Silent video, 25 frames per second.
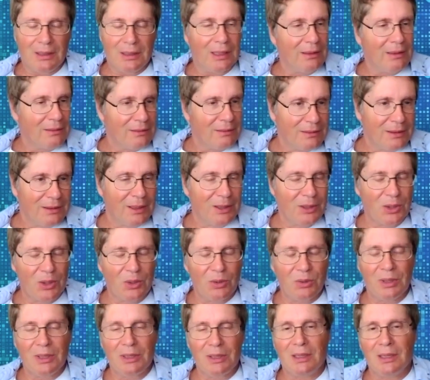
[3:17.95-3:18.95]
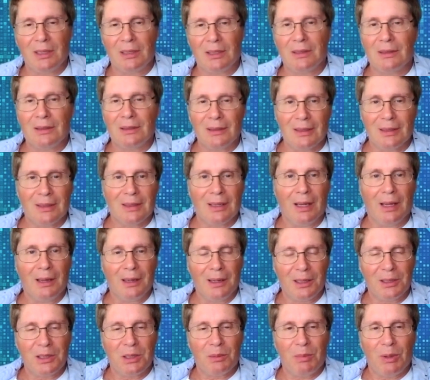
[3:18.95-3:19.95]
then it can
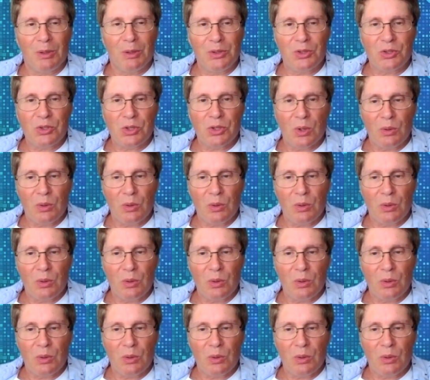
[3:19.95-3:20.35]
alert about this.